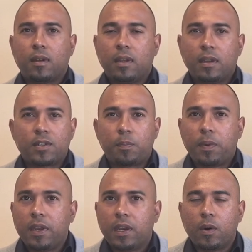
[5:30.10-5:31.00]
an
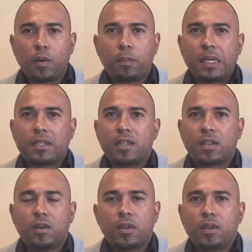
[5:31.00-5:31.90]
entrepreneur or business
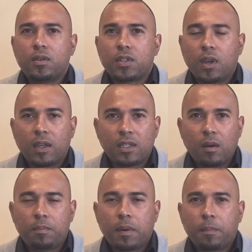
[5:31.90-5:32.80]
owner or
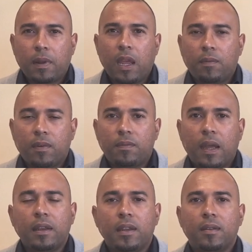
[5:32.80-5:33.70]
startup applying for
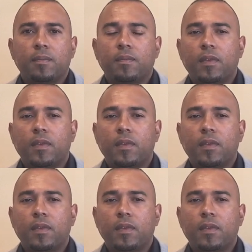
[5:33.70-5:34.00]
funding,